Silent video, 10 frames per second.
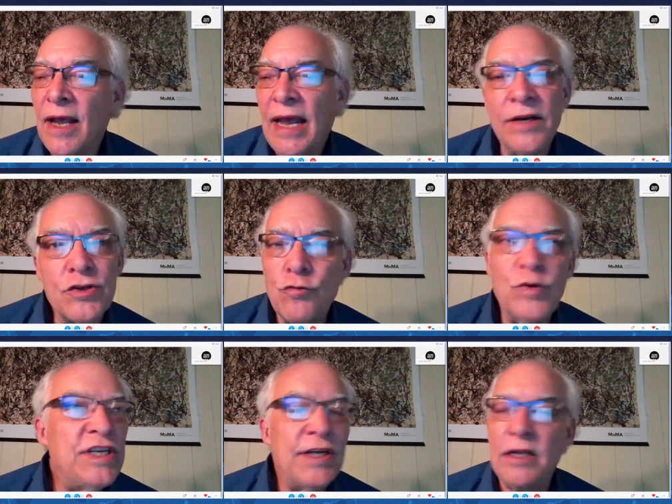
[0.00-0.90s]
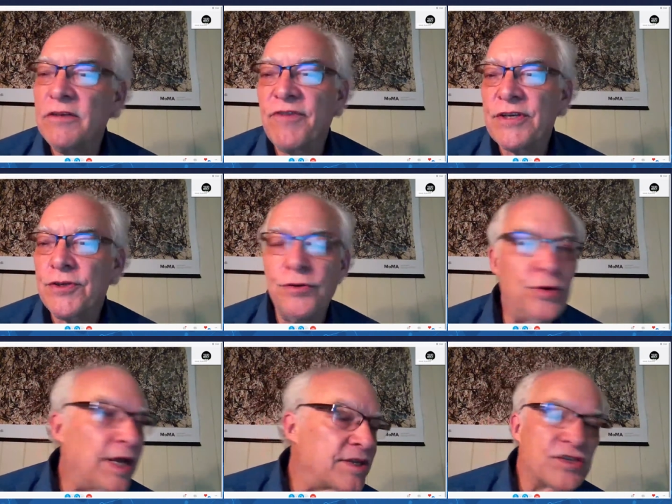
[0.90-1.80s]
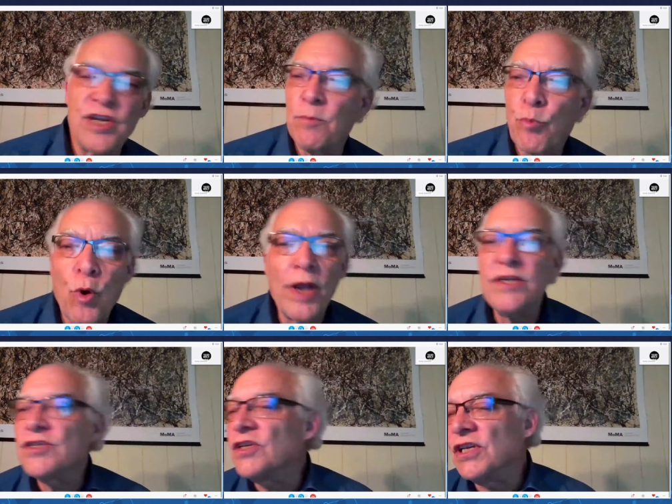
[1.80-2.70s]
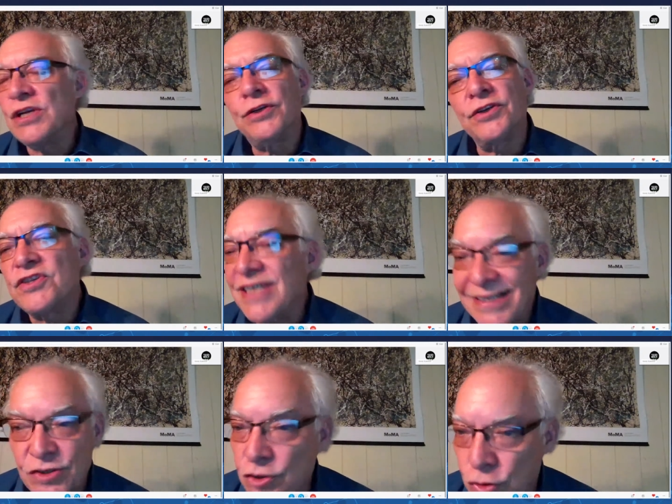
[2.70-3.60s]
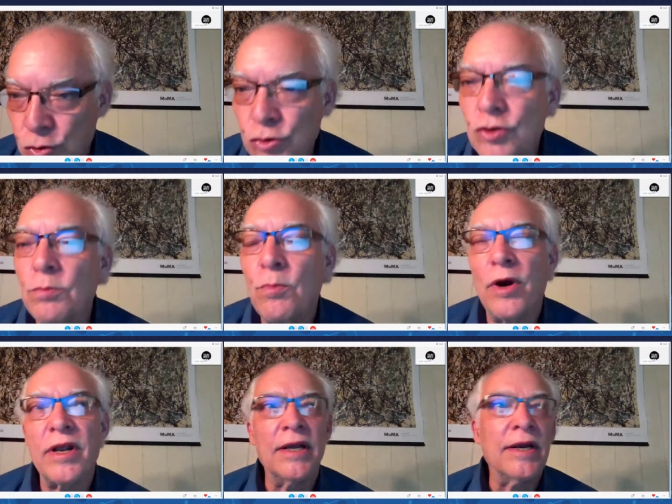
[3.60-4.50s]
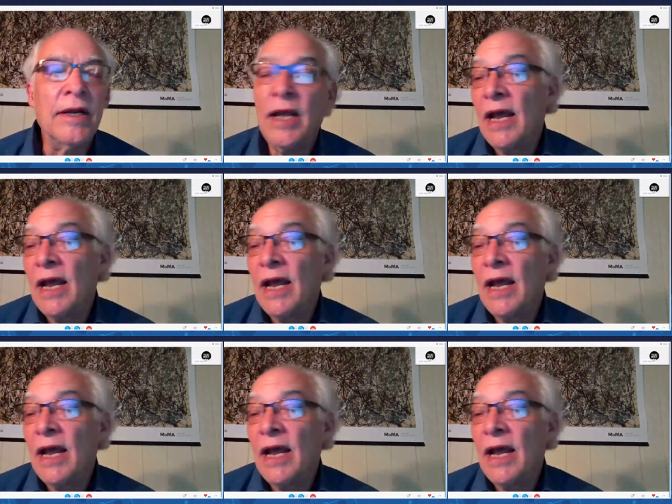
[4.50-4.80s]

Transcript: And as a retail investor, you get the same price and yield as the institutional market.